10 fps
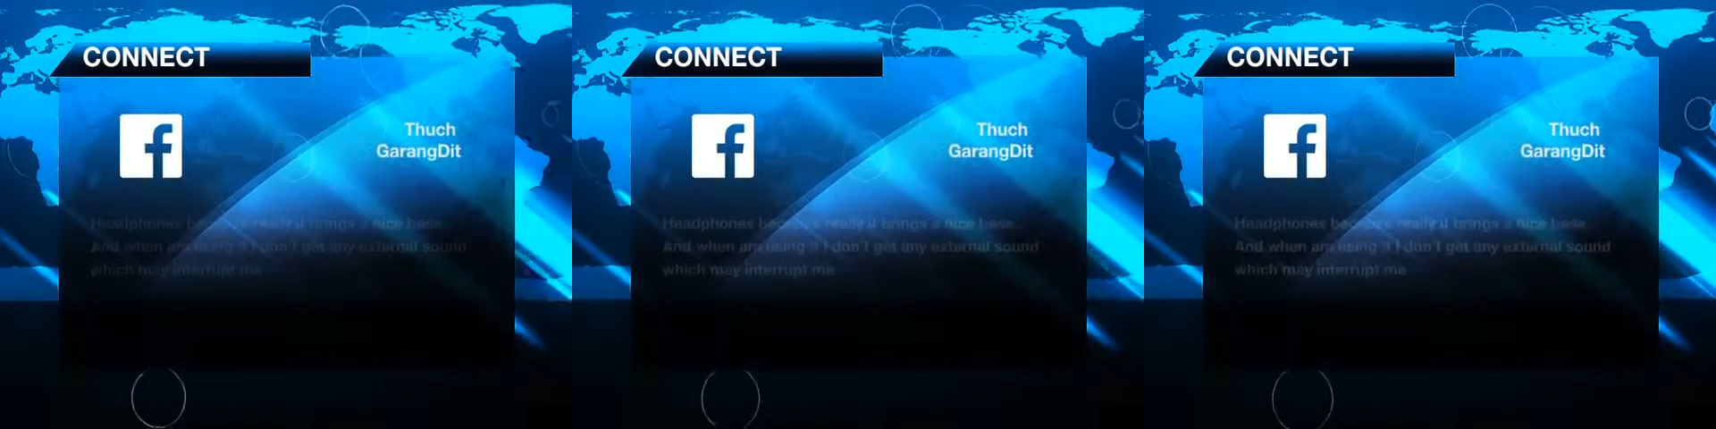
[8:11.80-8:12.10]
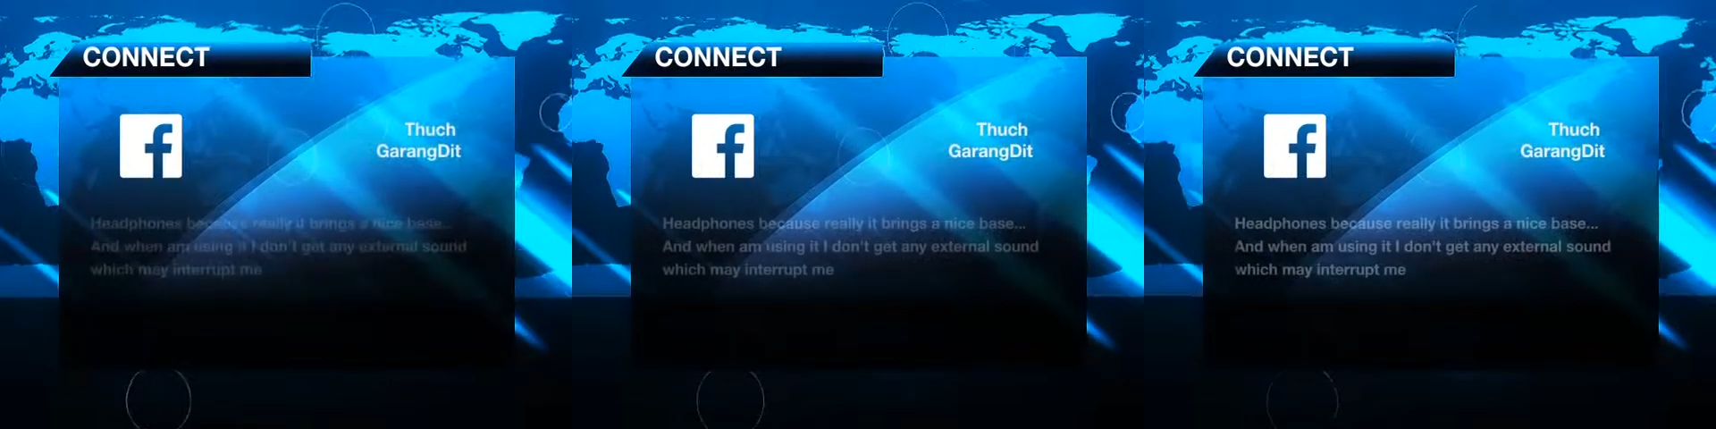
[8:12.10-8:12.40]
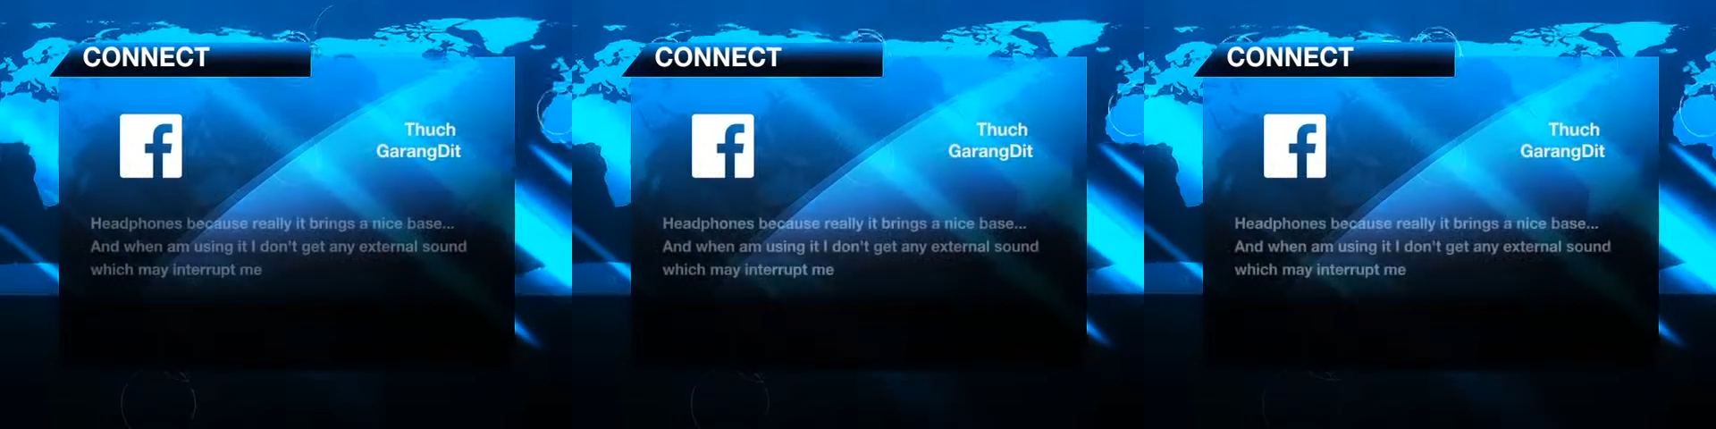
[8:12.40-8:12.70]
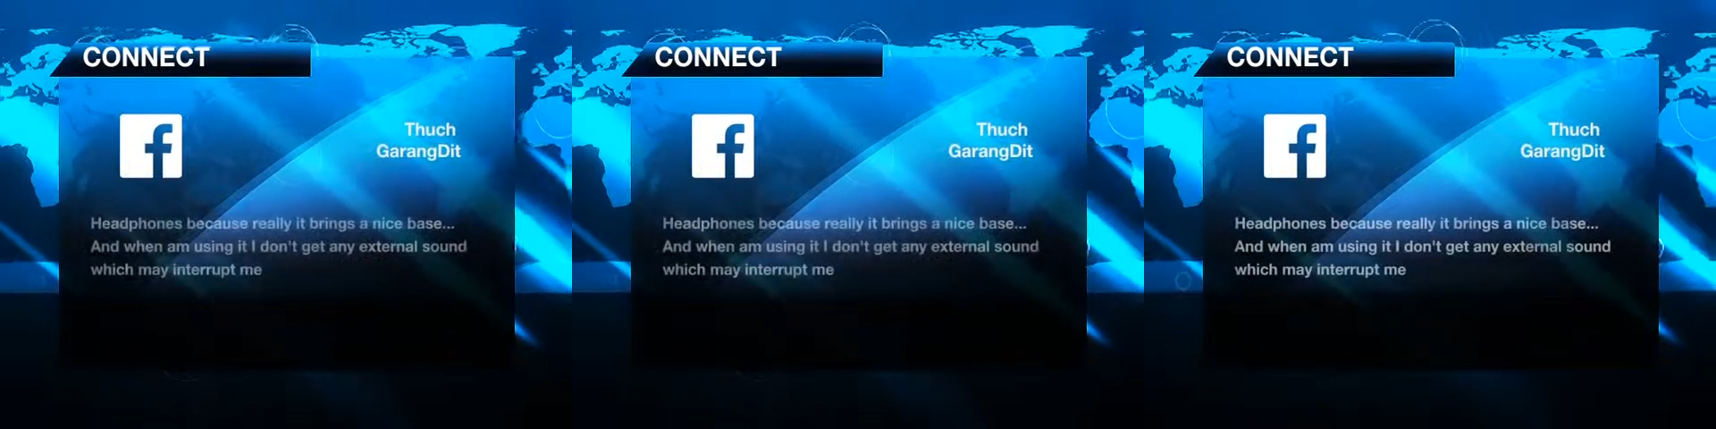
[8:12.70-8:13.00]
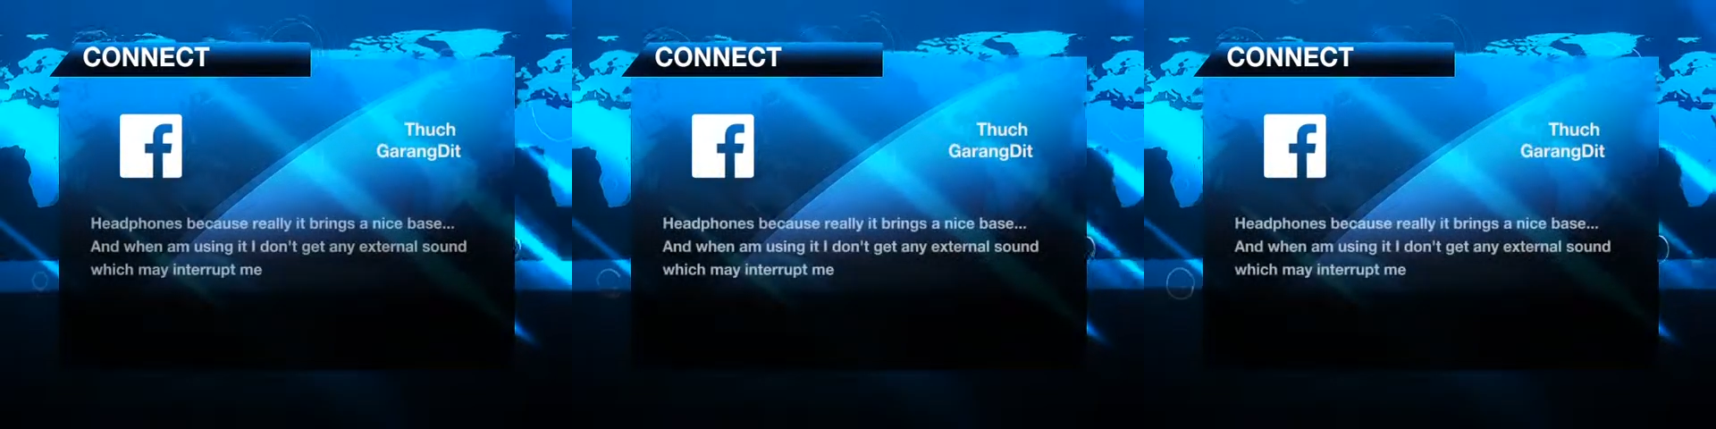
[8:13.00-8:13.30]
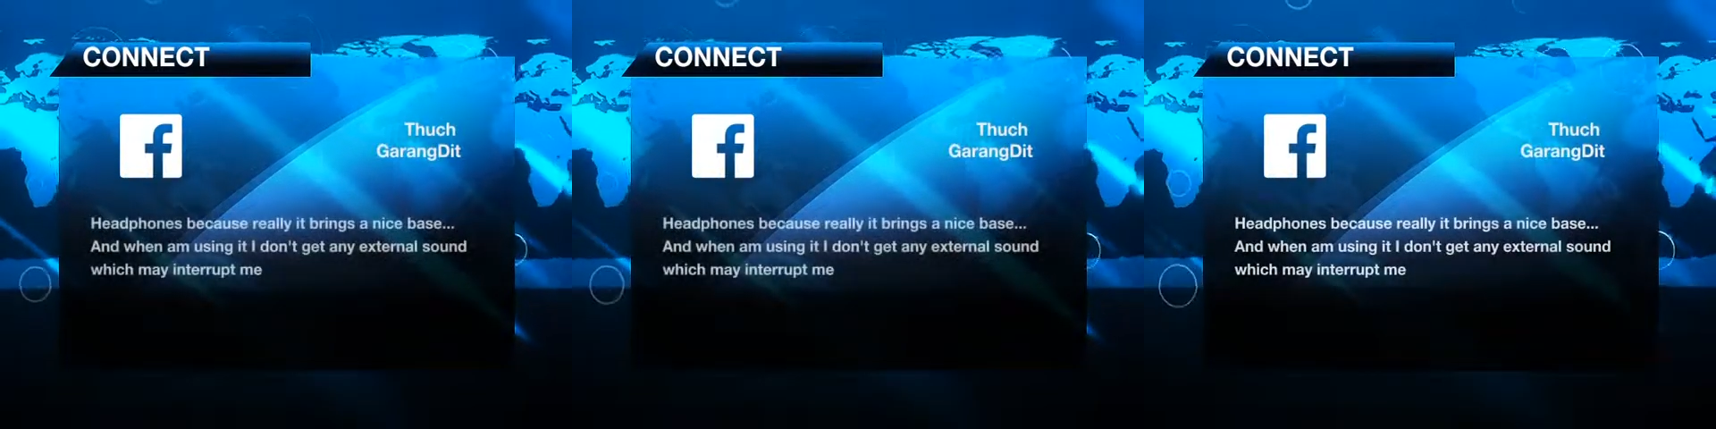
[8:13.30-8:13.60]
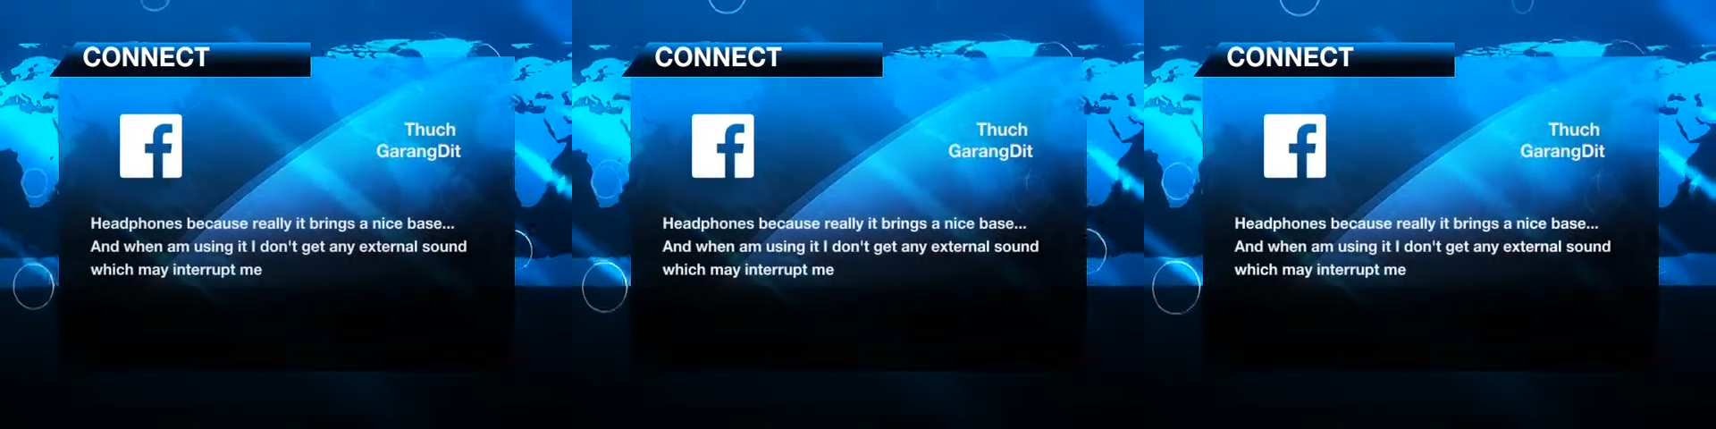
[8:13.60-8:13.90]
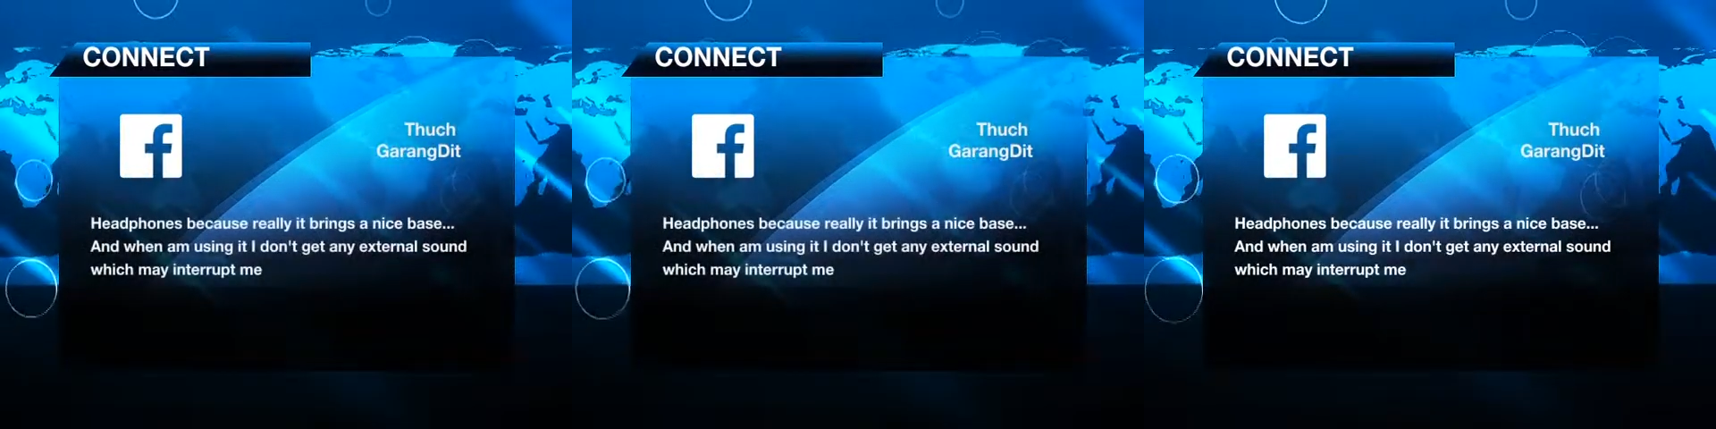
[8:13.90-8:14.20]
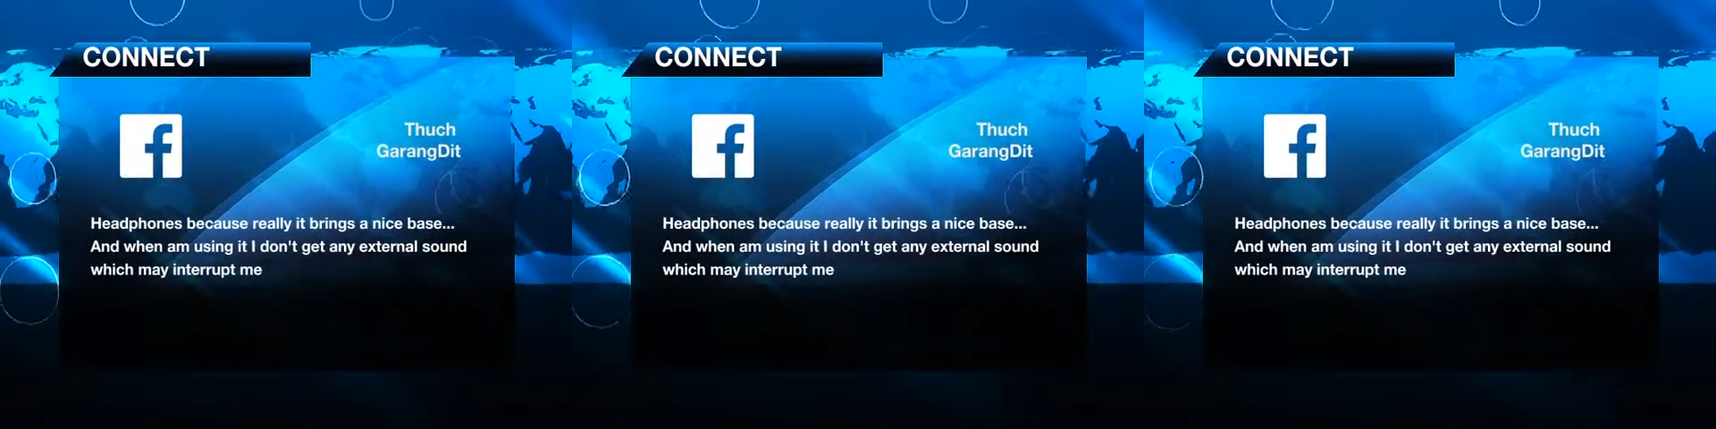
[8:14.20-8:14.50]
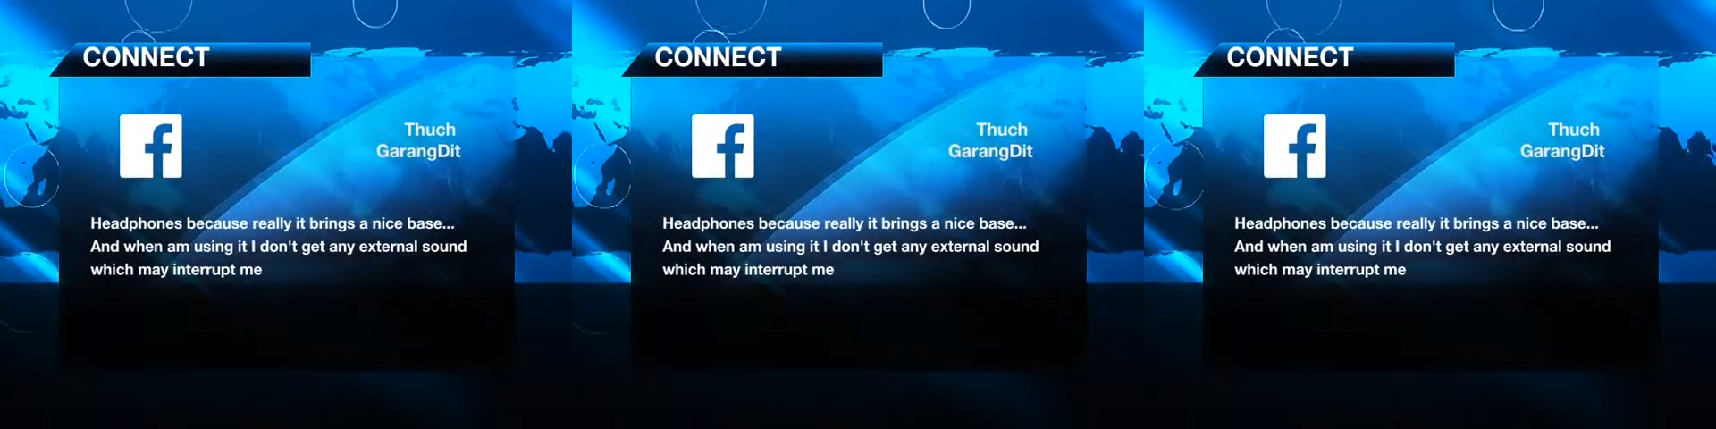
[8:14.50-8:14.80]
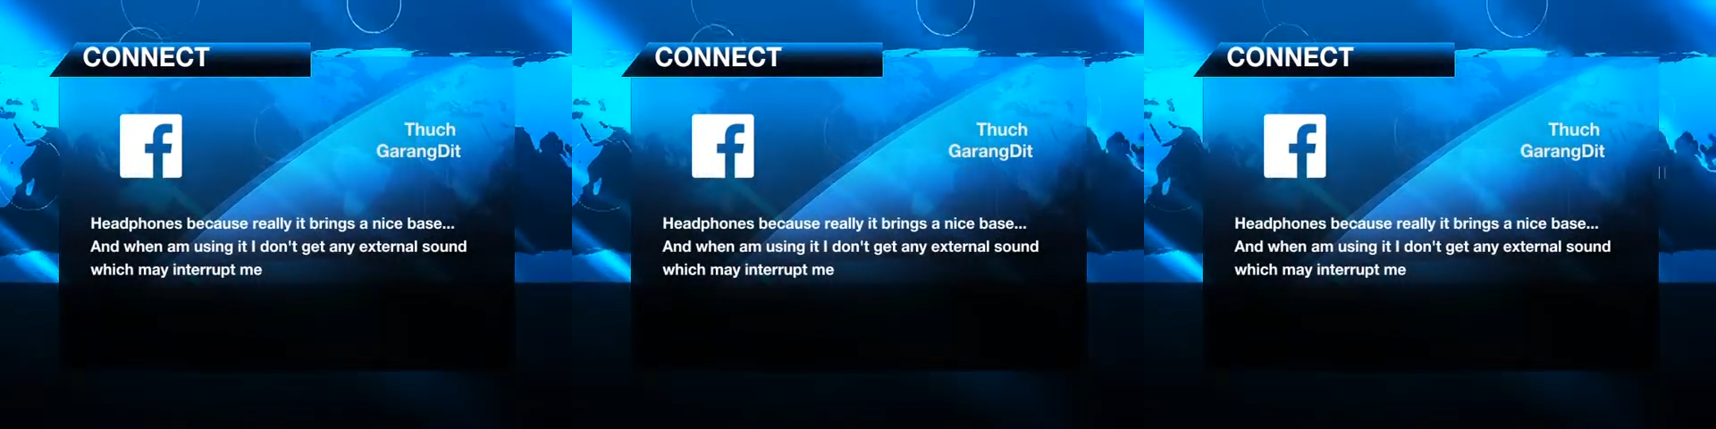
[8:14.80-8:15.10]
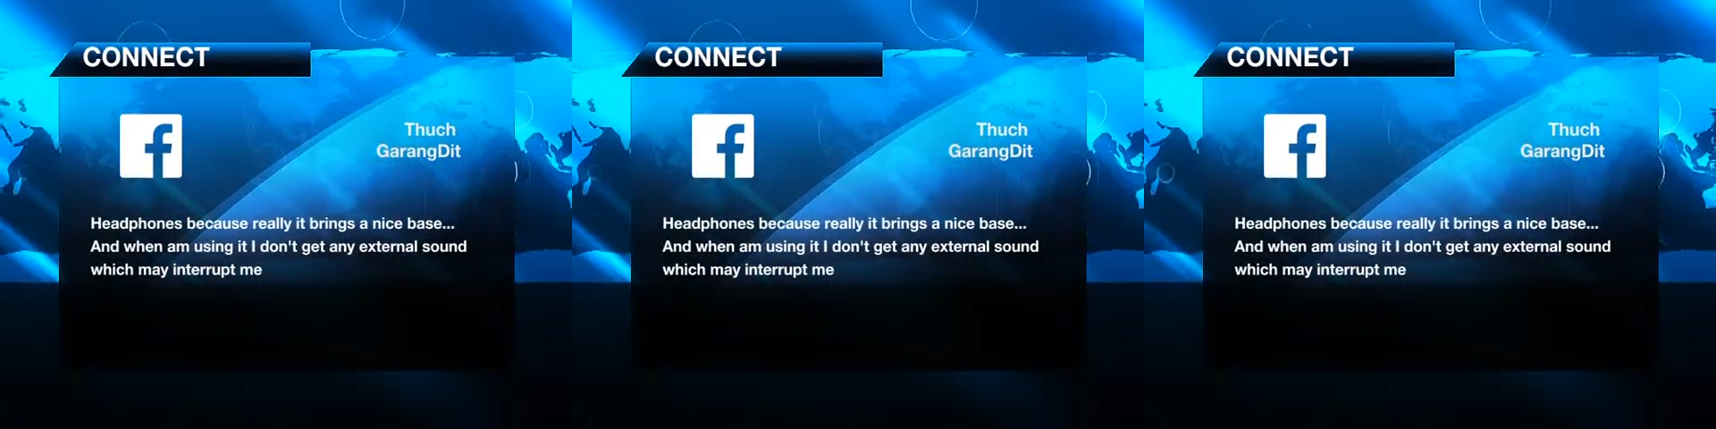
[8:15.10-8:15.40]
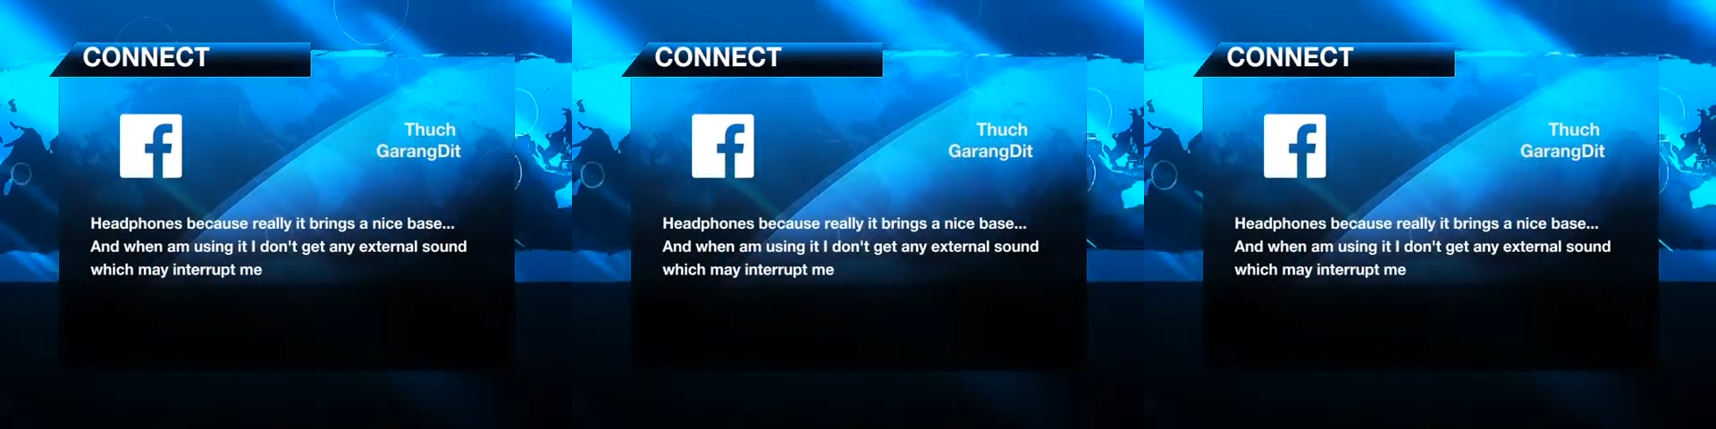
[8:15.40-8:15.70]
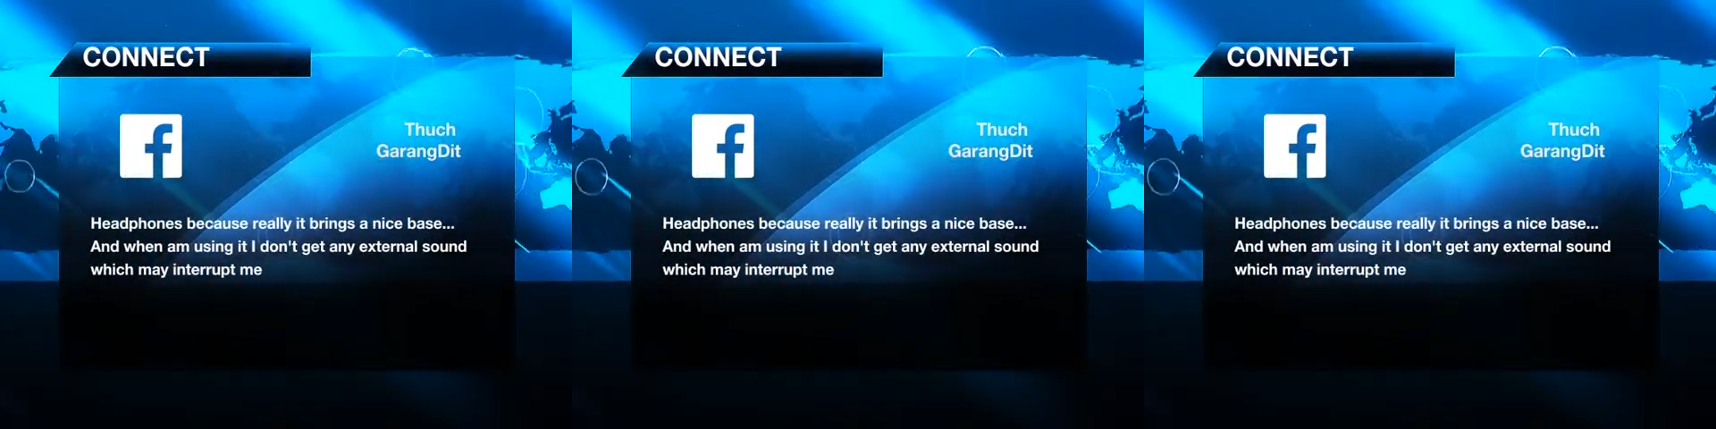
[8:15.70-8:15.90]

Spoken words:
No face is visible, so there are no lips to read.